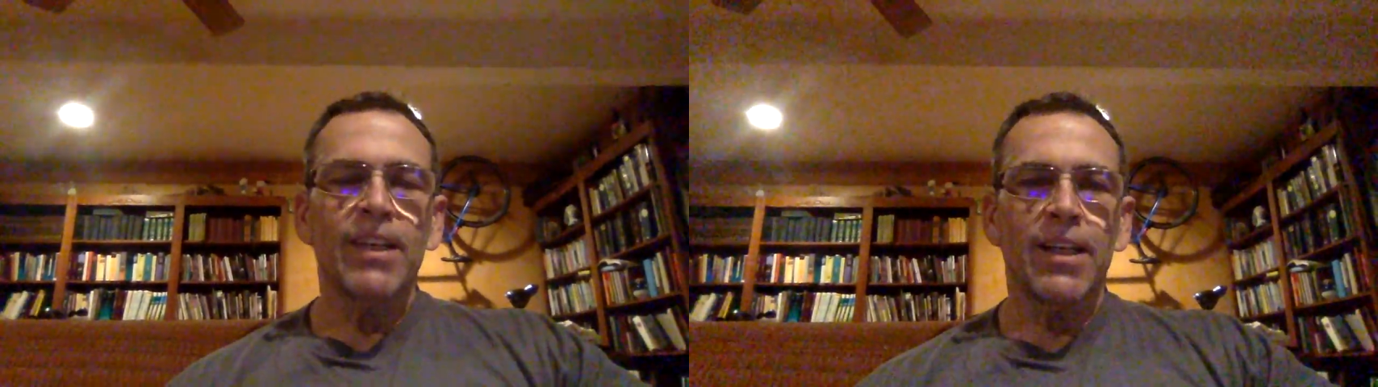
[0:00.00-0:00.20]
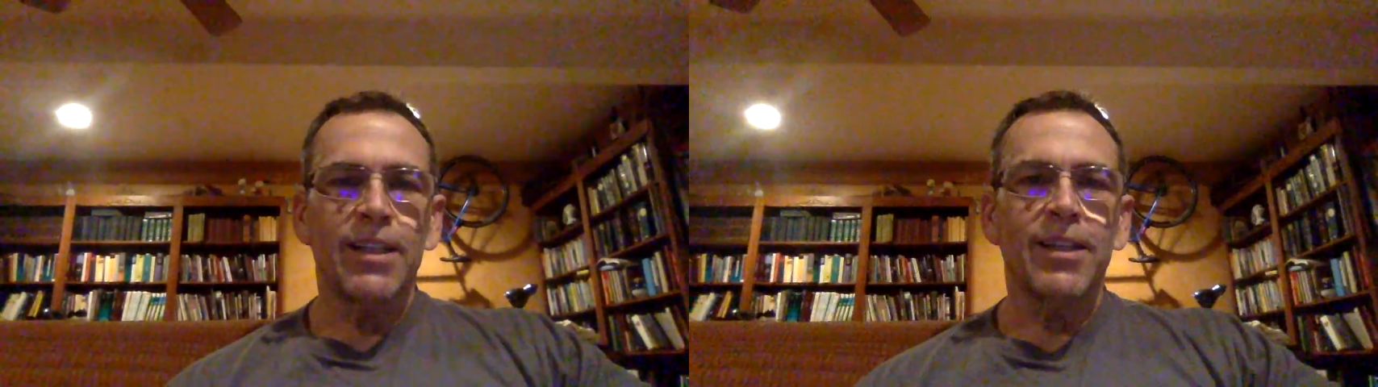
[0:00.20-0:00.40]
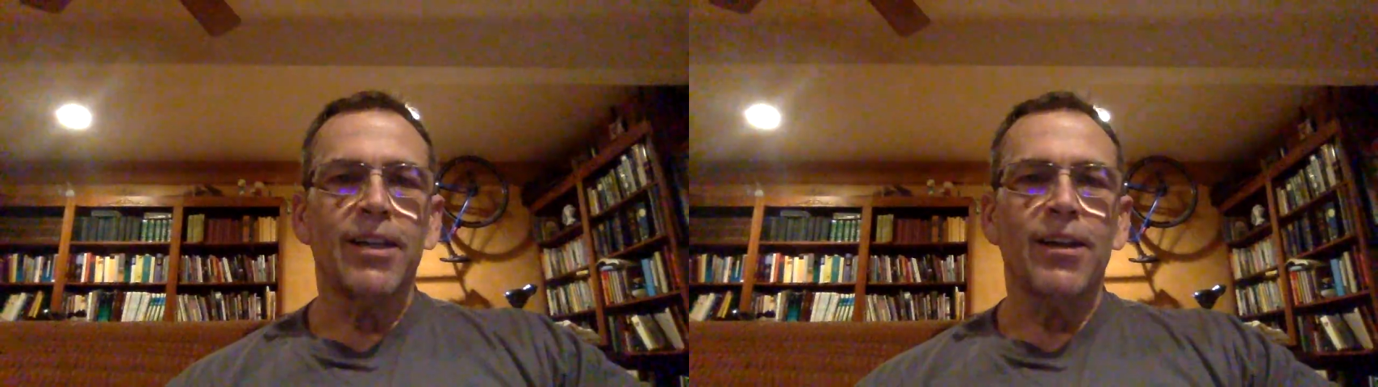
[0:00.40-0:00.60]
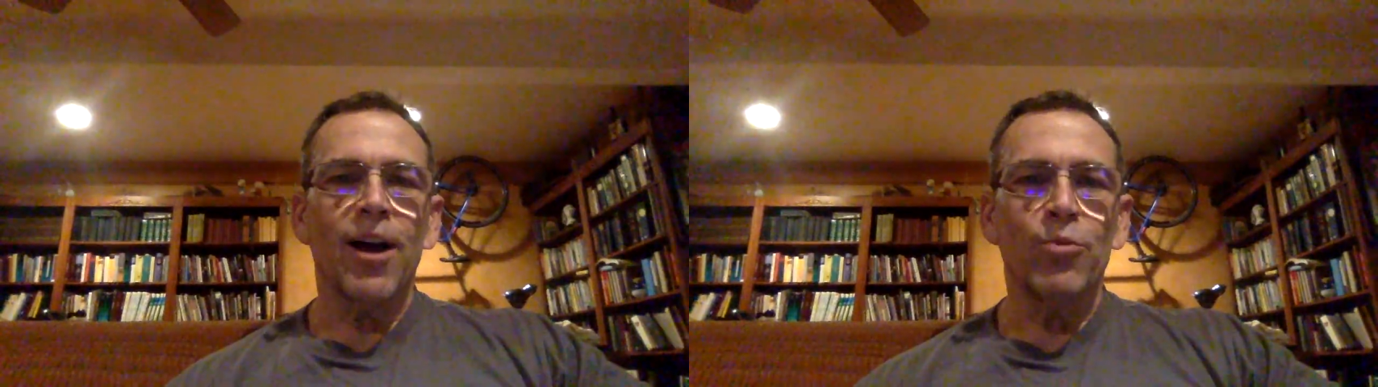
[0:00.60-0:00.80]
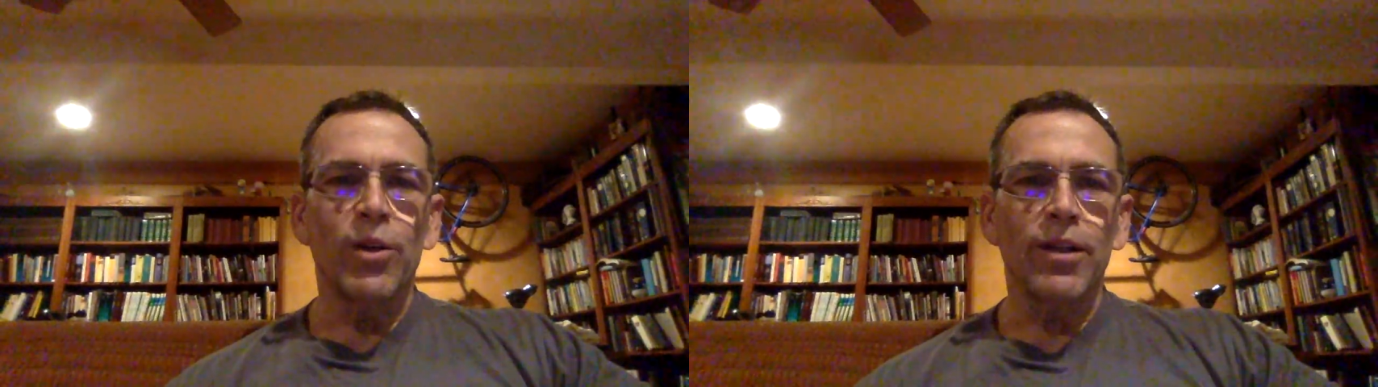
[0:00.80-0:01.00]
And
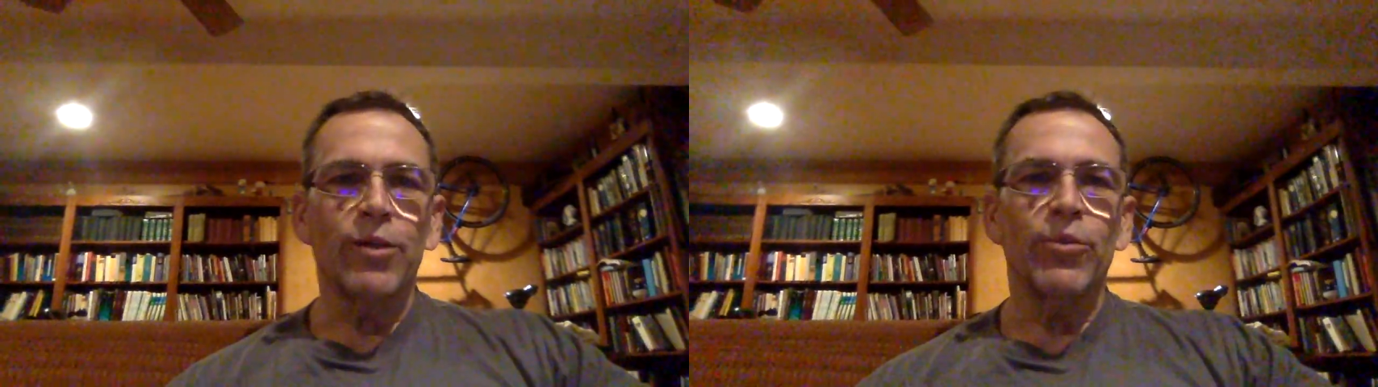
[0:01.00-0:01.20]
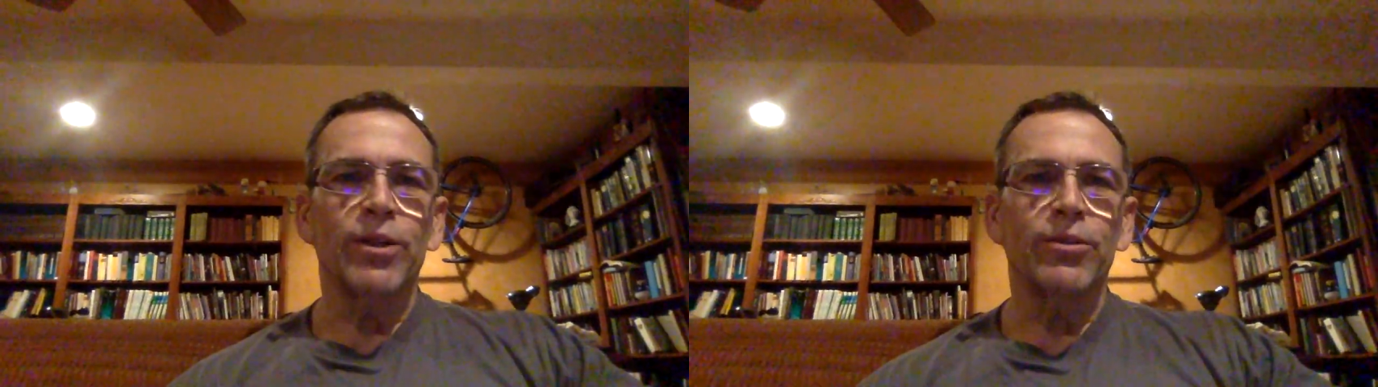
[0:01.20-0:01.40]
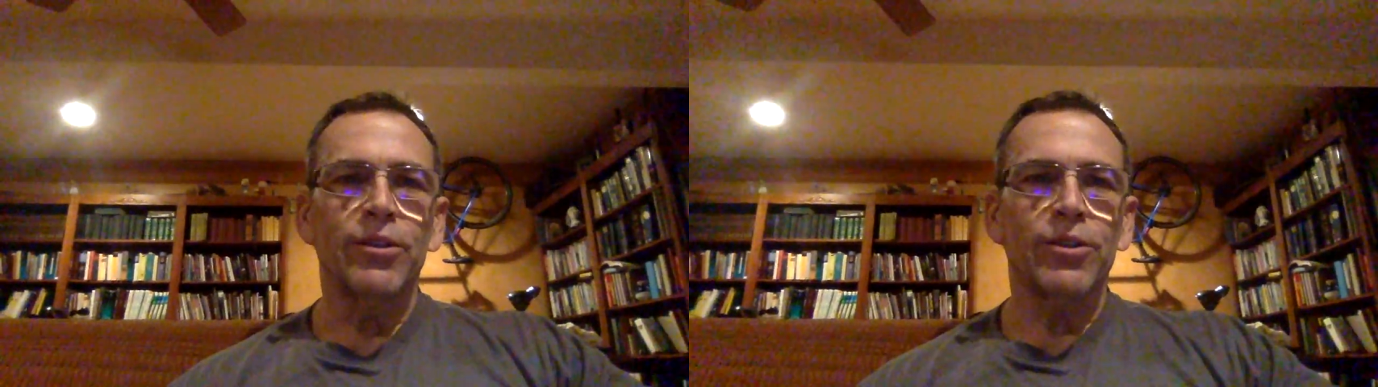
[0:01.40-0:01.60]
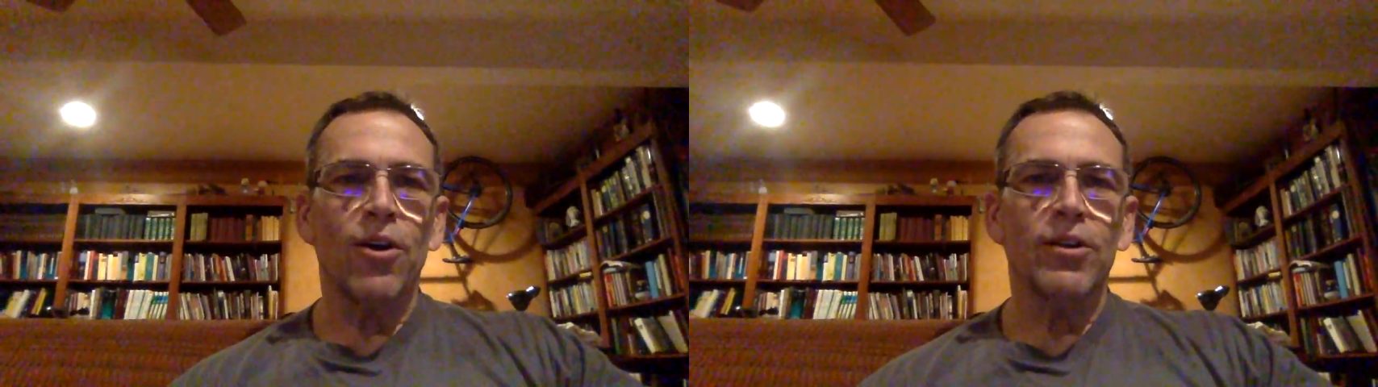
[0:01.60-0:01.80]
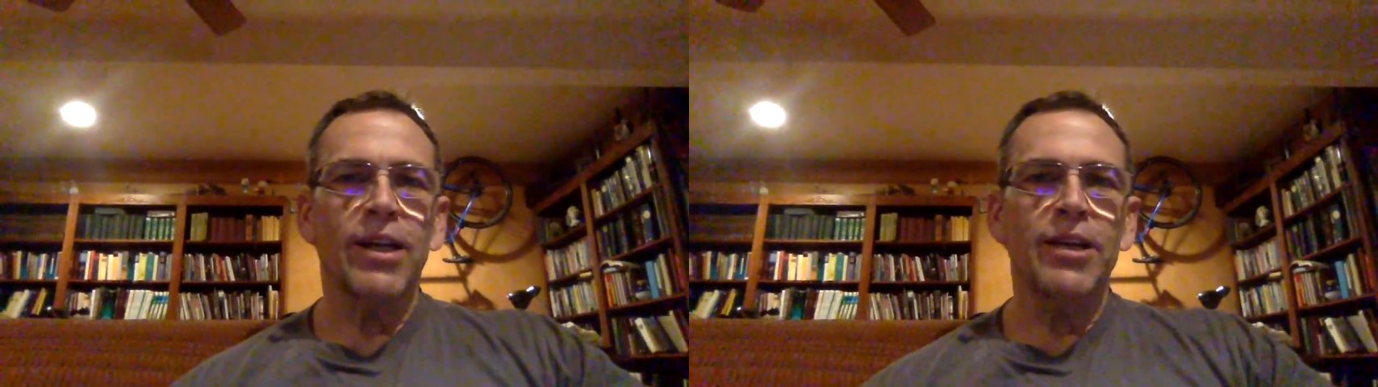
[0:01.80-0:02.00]
God willing, we'll
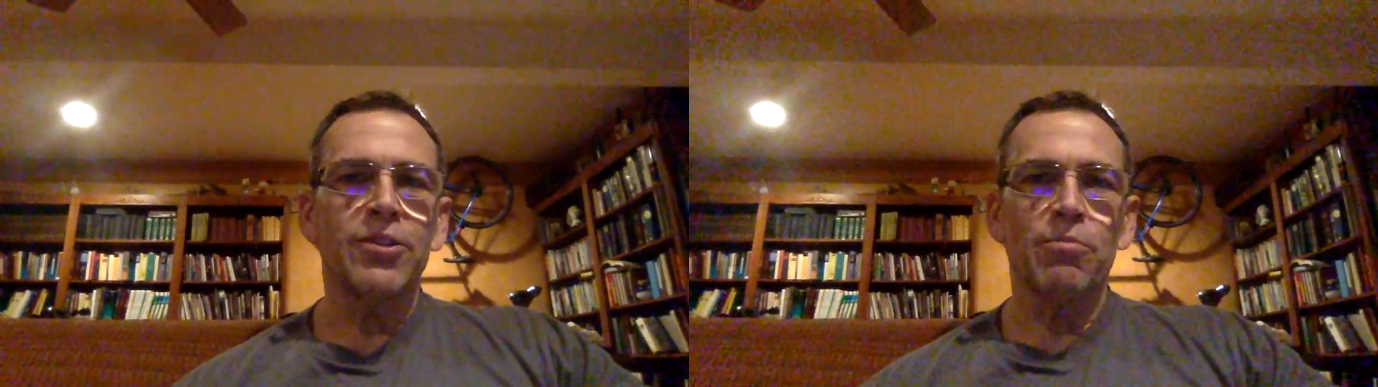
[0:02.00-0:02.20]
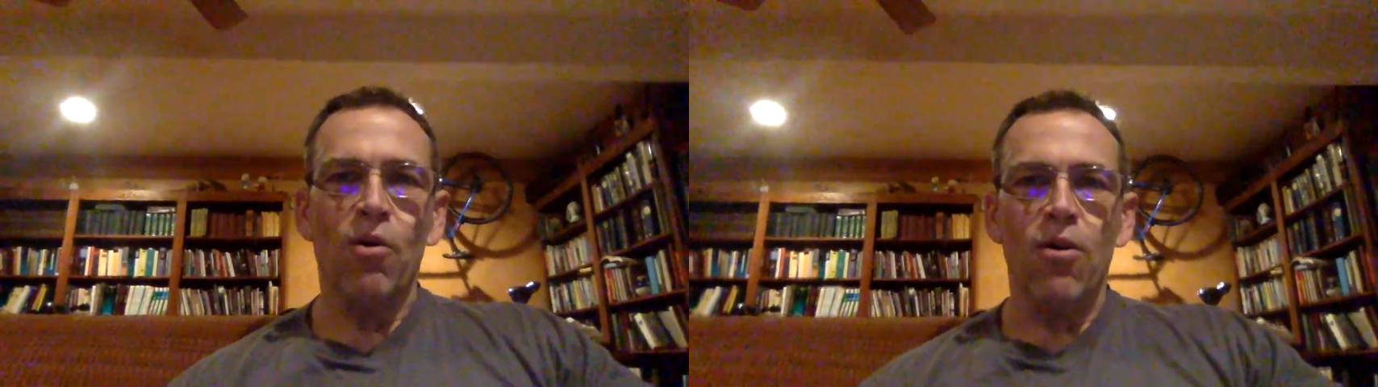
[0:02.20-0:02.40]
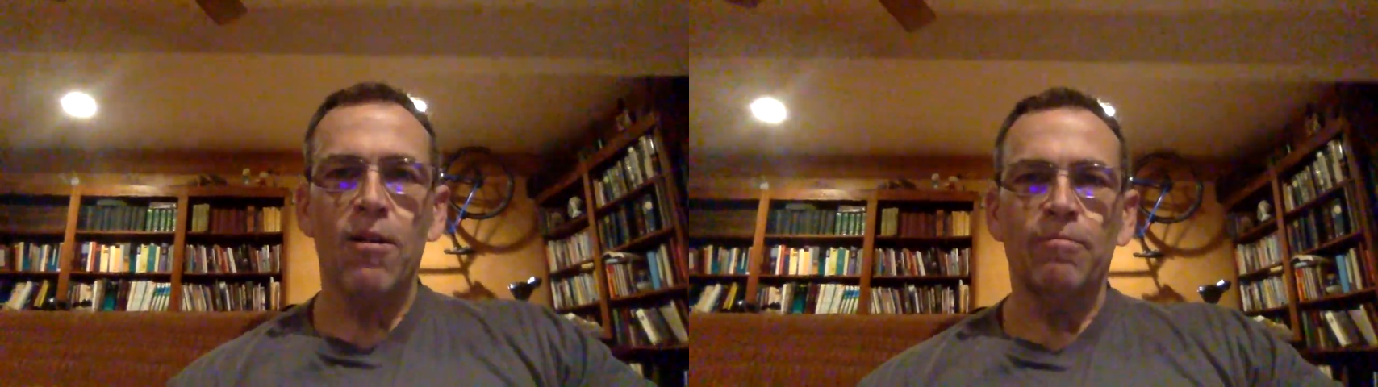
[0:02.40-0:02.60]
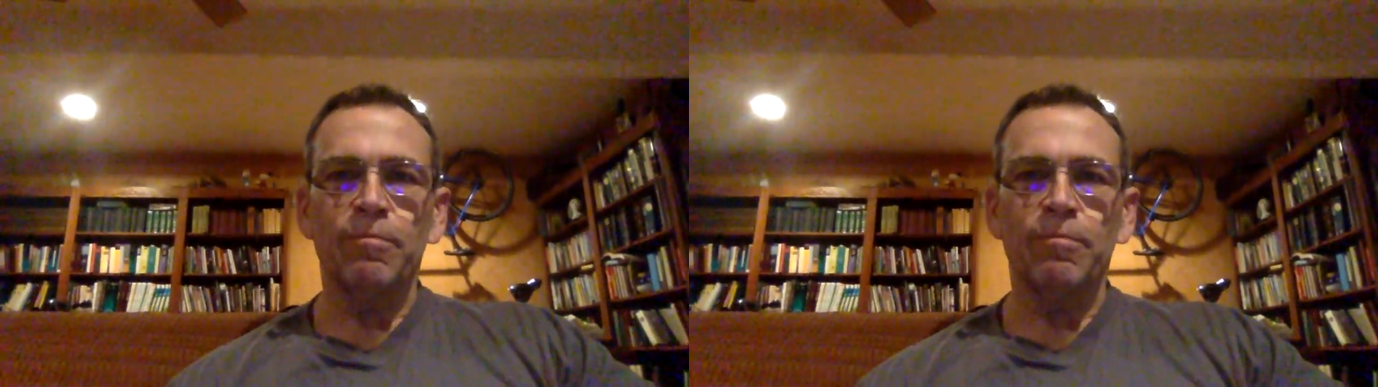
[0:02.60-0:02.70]
talk again tomorrow.